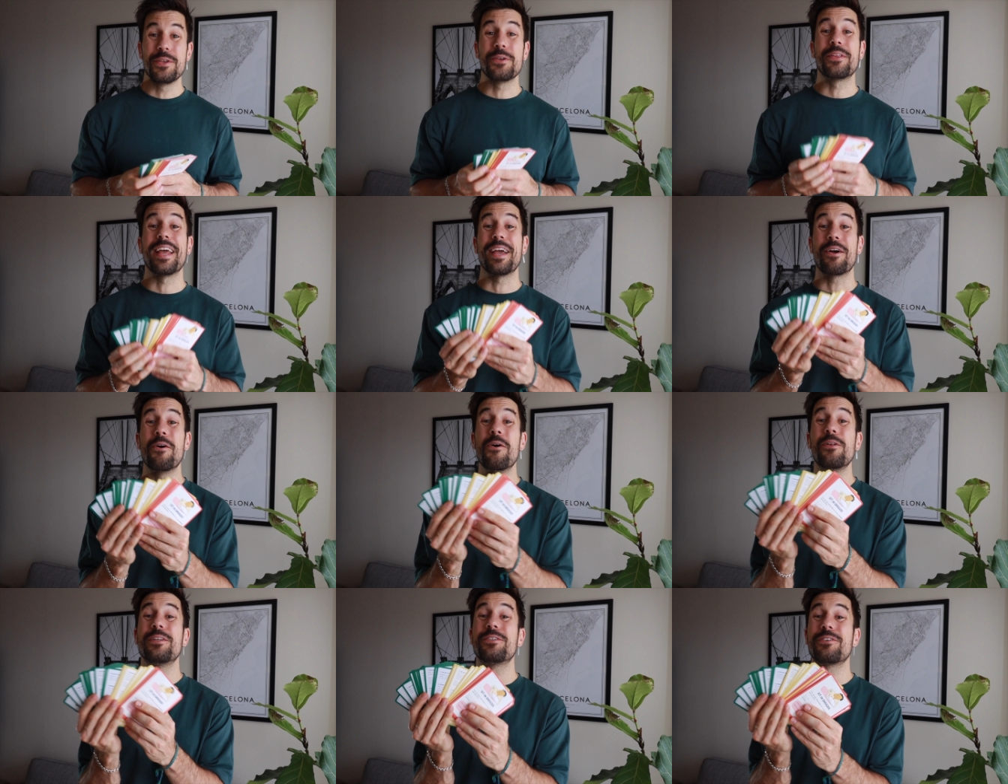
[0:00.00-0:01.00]
You take
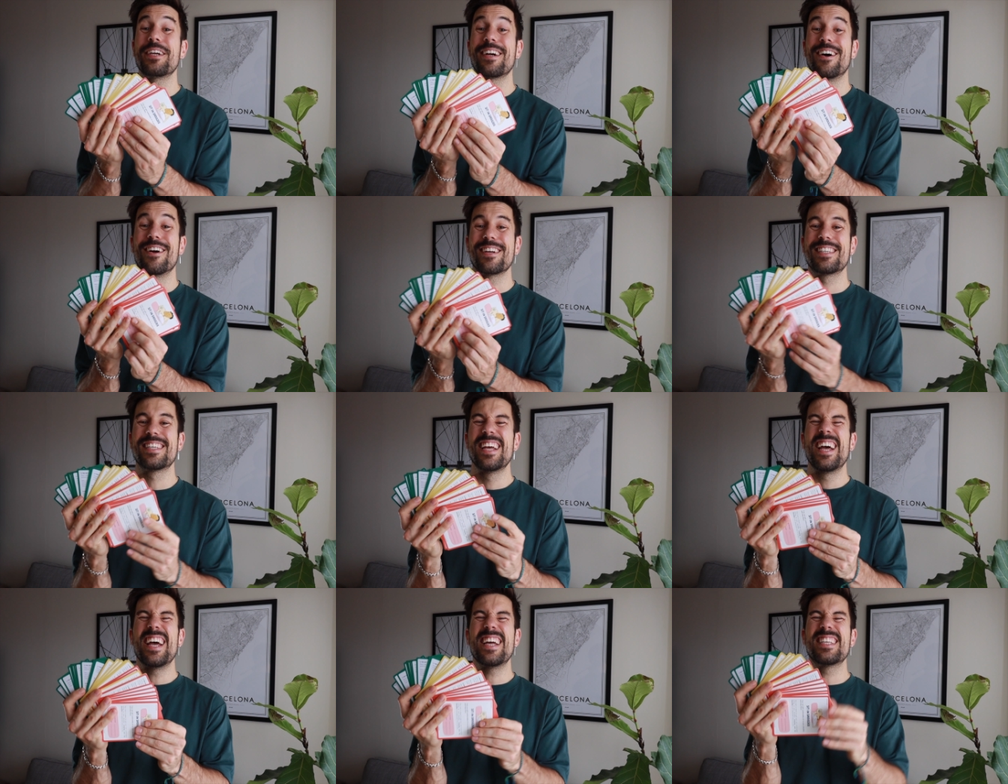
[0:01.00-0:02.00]
all the trick cards
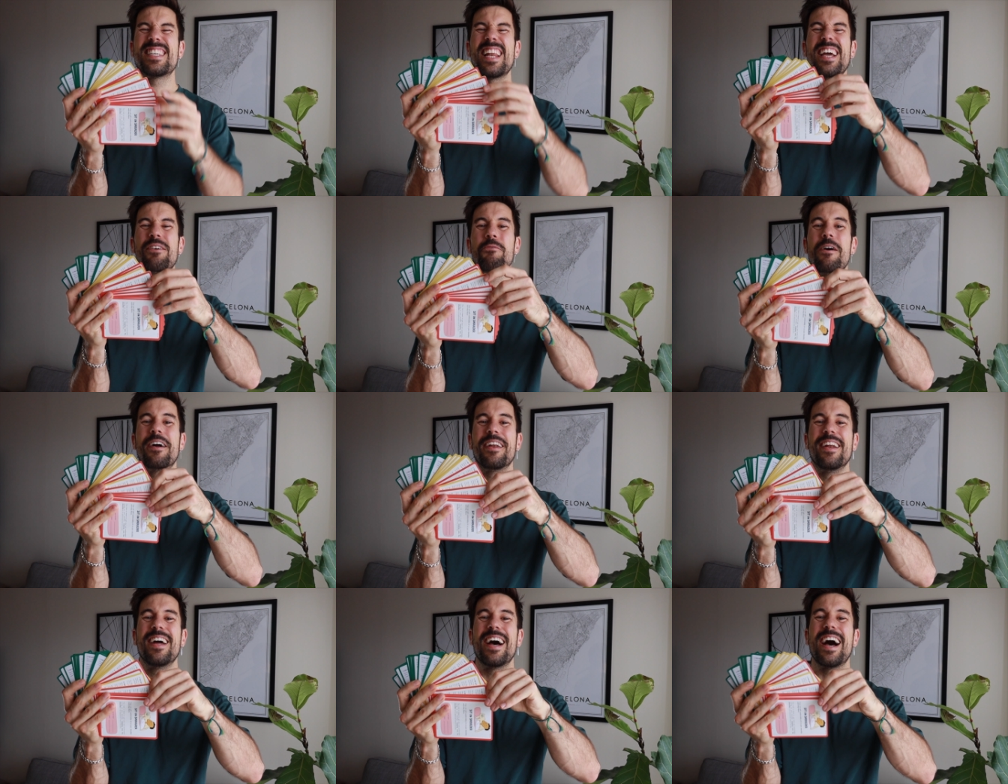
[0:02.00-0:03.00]
and select
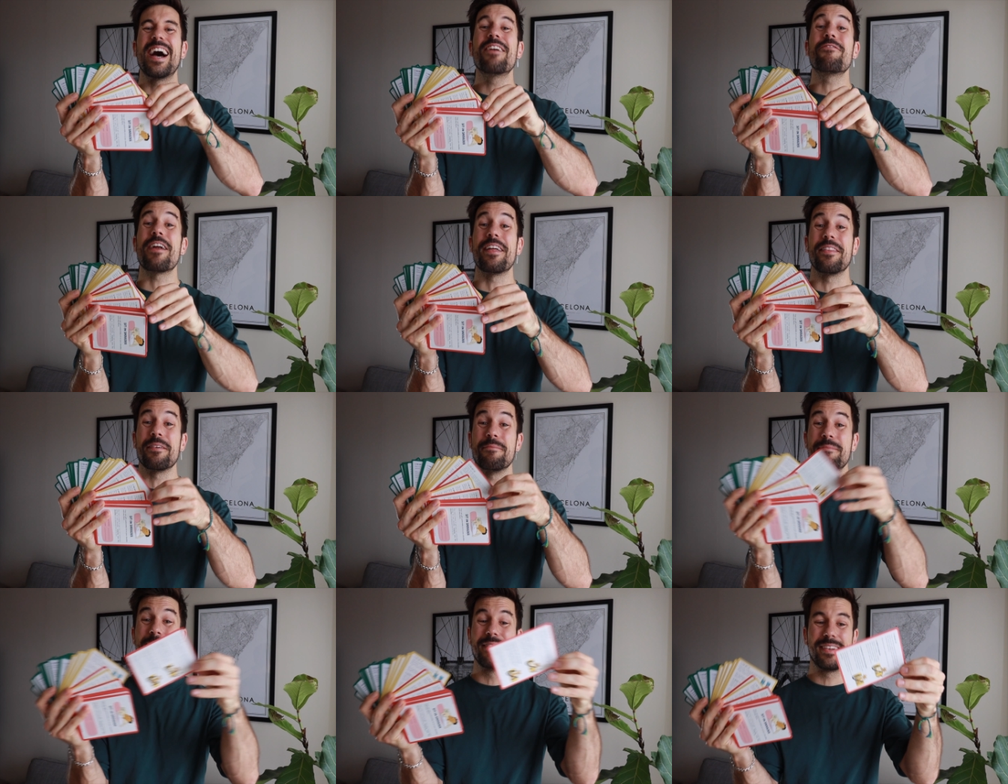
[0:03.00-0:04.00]
one at
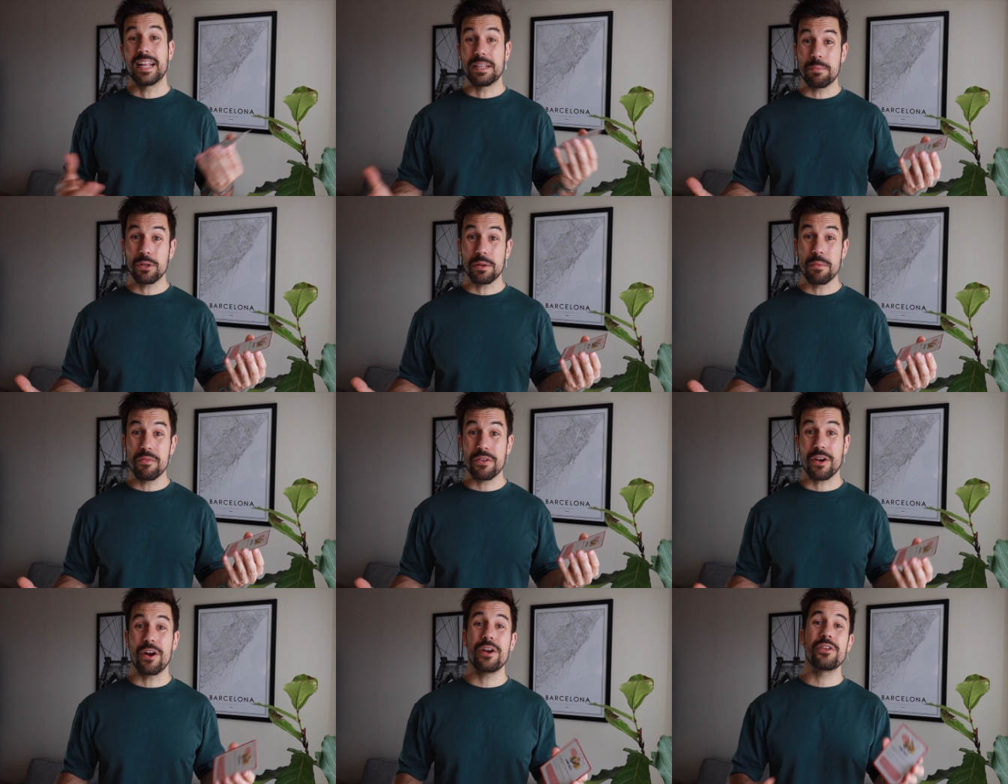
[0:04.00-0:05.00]
random. At the bottom of the
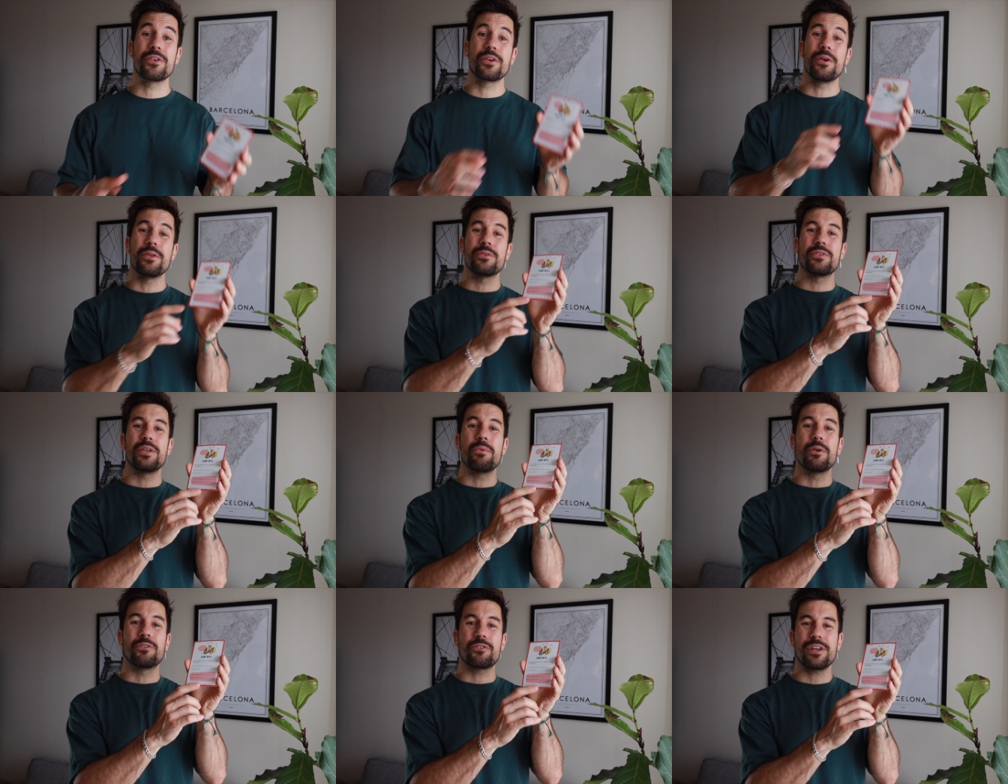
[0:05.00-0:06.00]
card, you're going to see
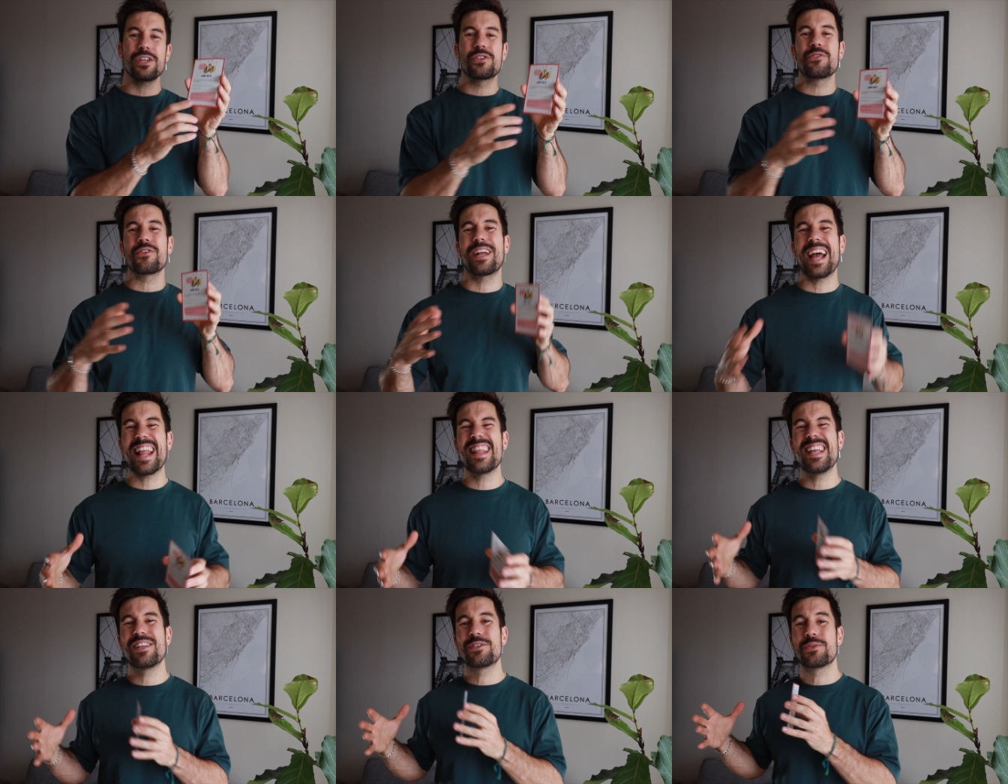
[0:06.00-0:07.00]
what tricks your cat
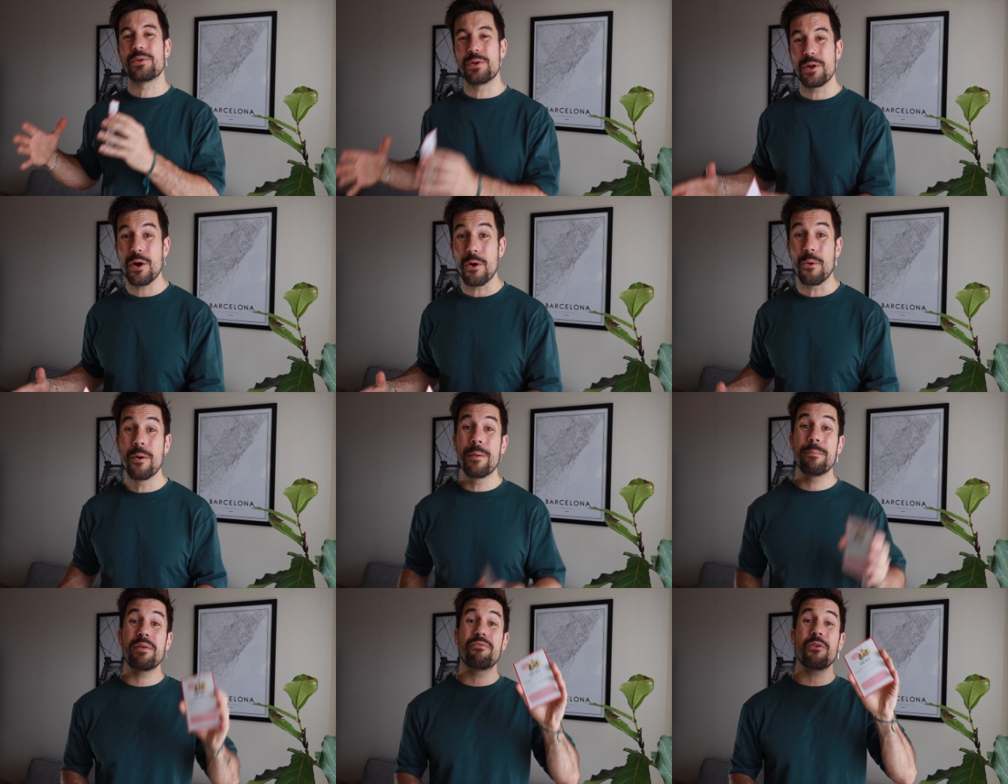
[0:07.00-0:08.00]
needs to know
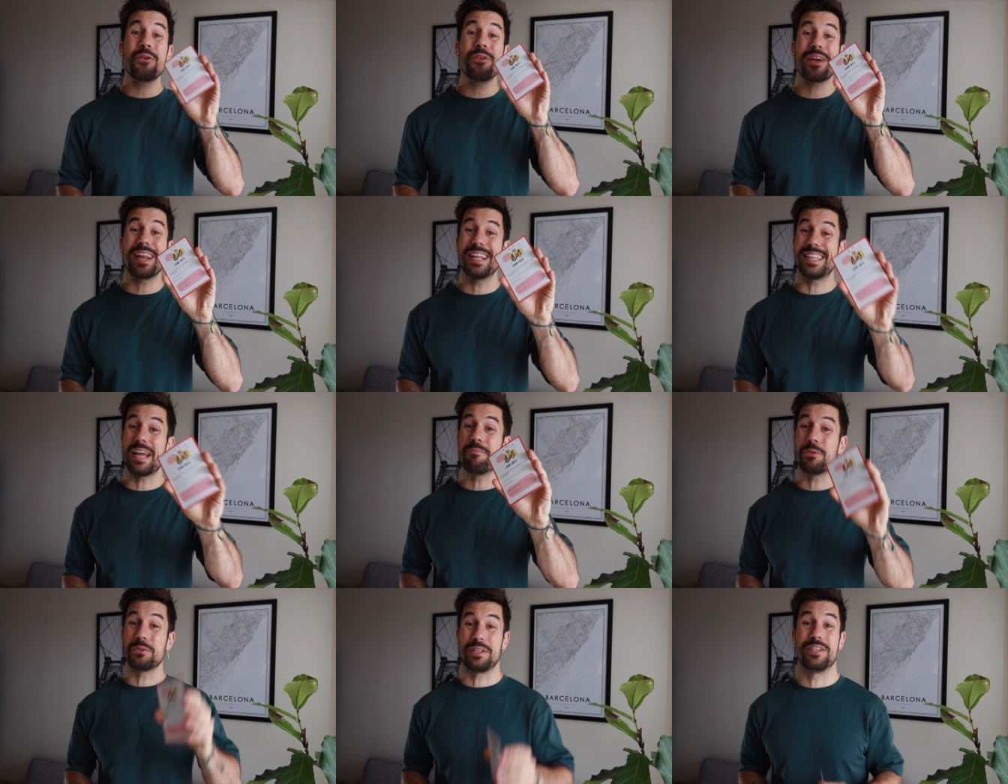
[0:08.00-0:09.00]
before you can attempt
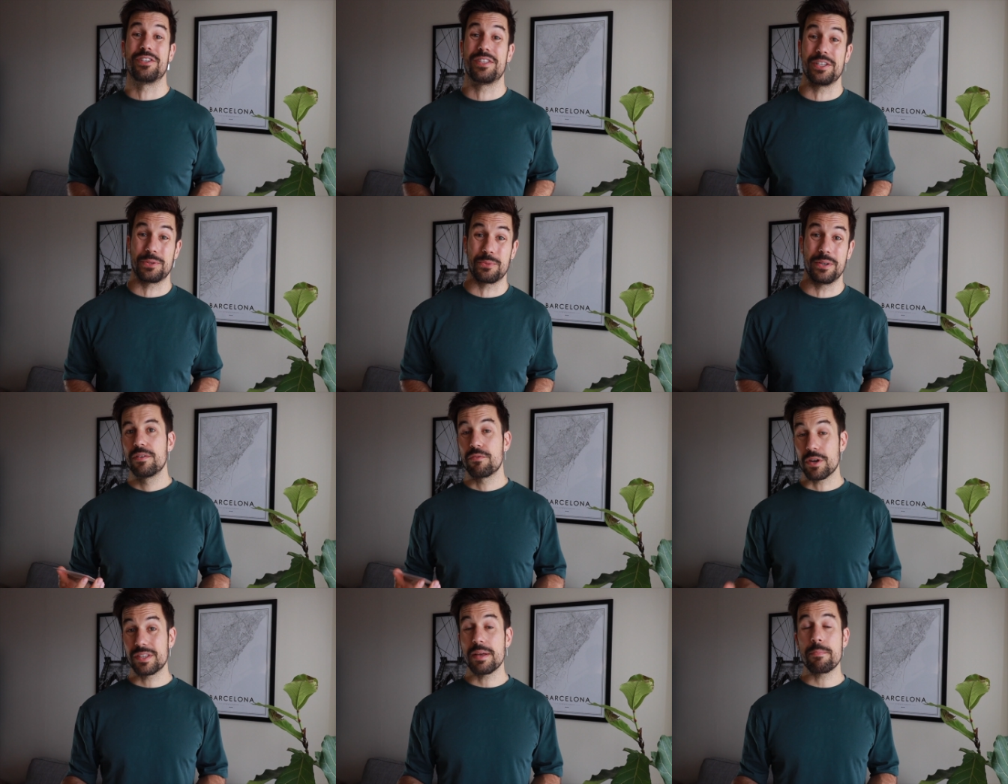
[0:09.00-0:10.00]
to teach this one. For
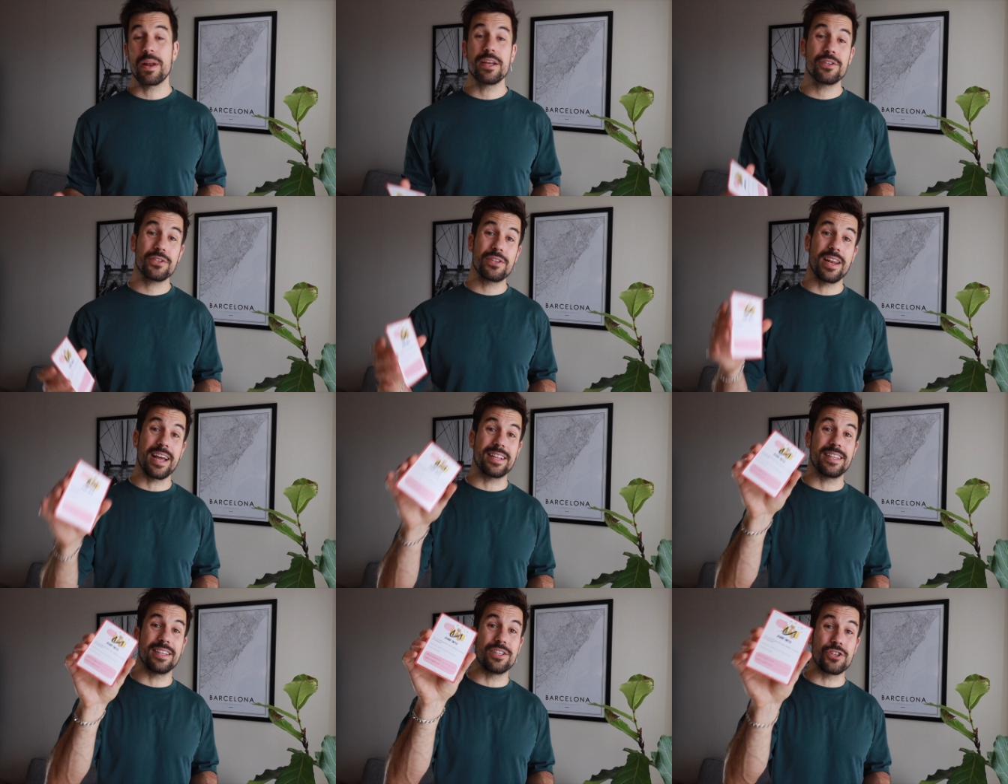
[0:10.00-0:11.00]
example, I just
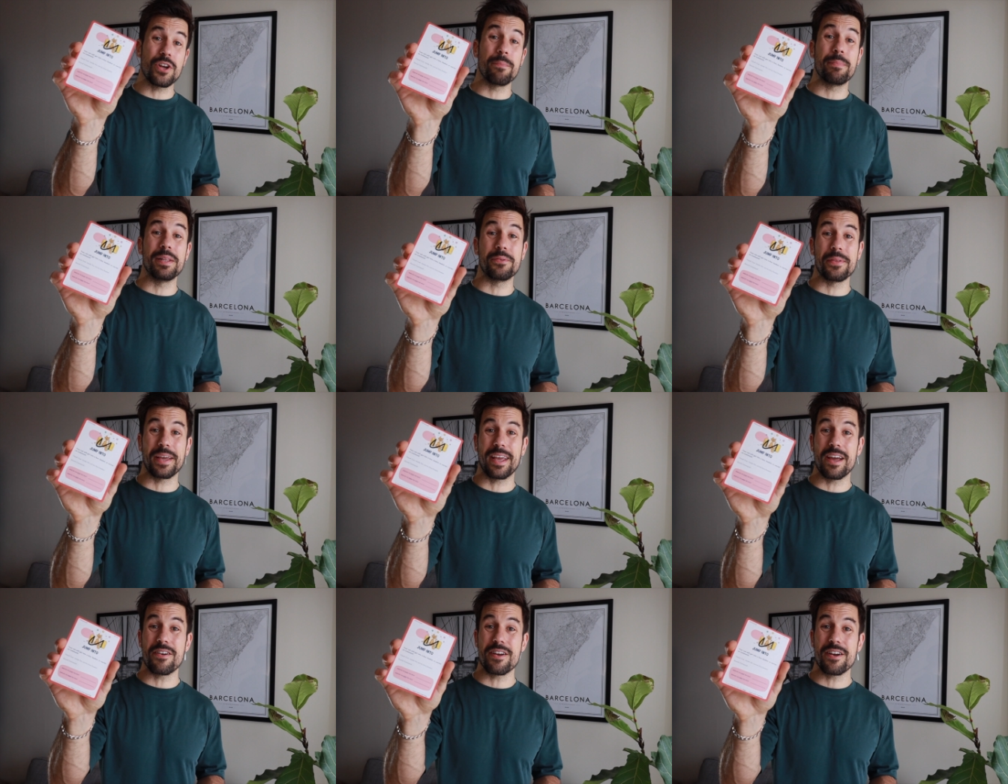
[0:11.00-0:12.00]
selected jump into the
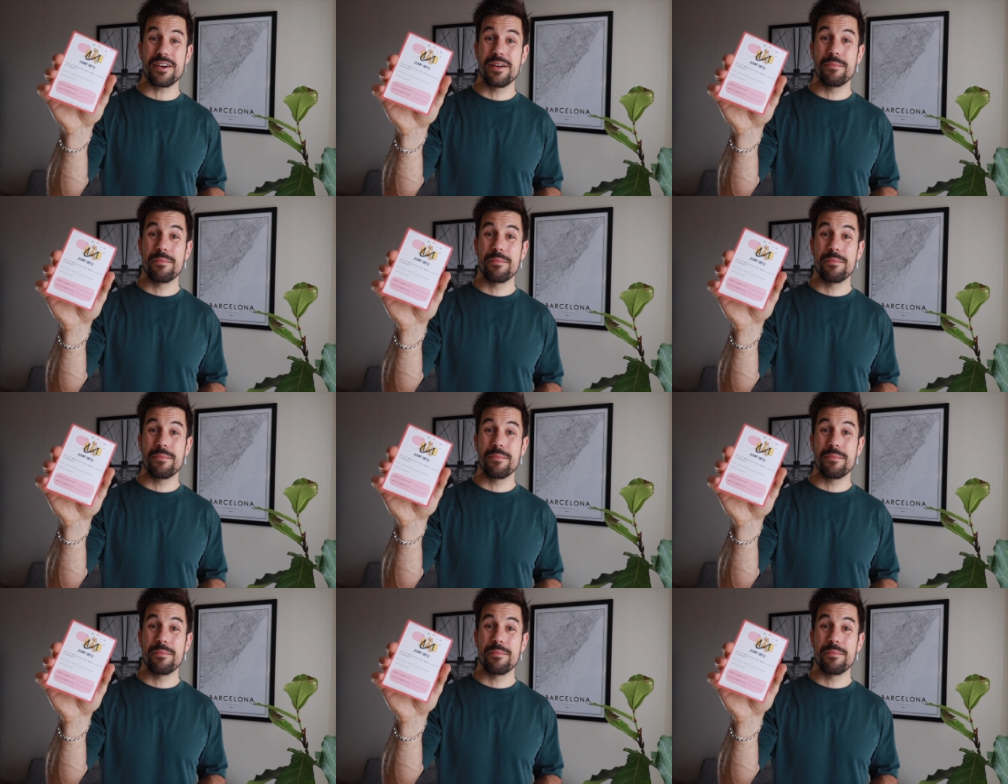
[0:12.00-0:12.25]
carrier.